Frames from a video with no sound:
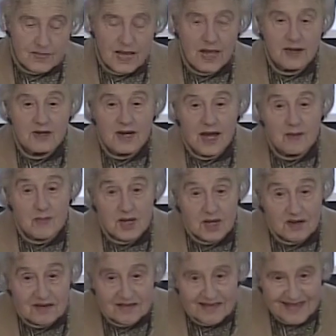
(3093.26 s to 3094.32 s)
And I
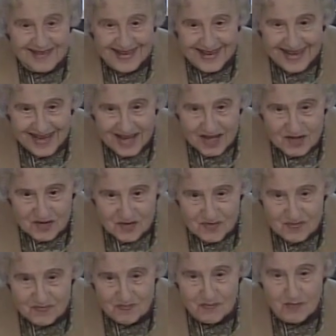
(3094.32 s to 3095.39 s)
mean,
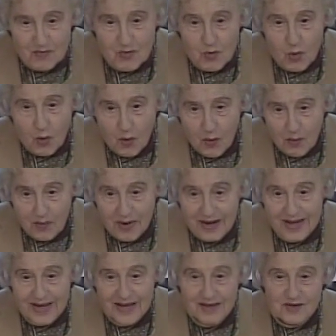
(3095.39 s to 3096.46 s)
as
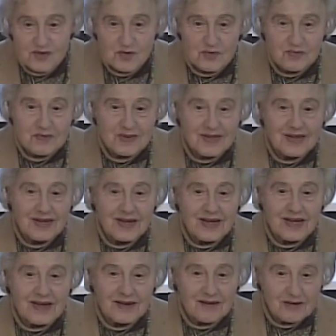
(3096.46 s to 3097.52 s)
normally as
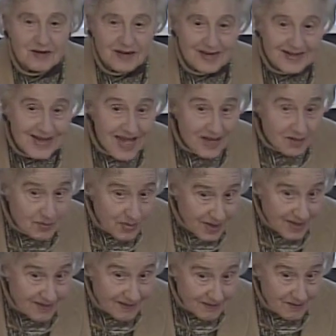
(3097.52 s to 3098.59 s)
it, had
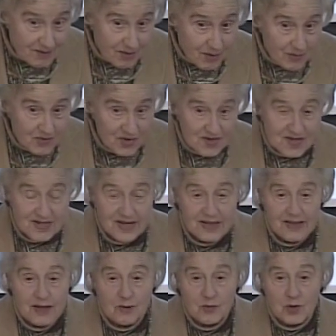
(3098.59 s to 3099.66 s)
been, obviously
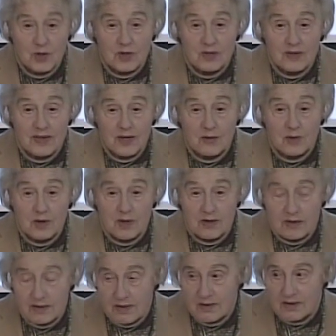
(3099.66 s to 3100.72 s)
there were there were
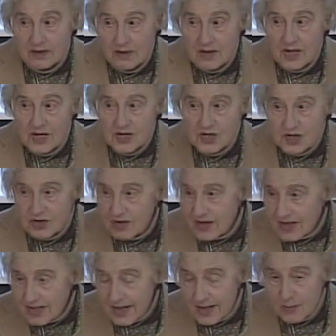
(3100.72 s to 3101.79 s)
uh,
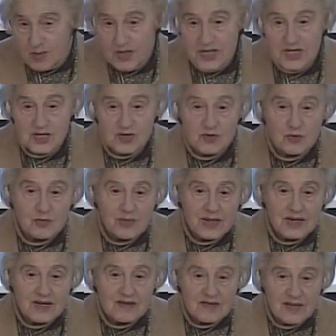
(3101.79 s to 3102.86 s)
strict limits to
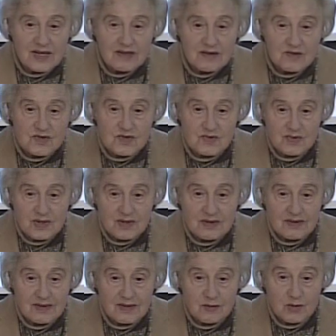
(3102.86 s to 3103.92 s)
many things.
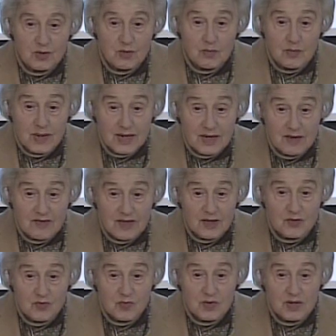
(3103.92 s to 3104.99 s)
We there were many
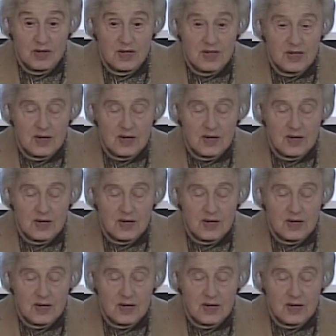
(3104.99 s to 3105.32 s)
things we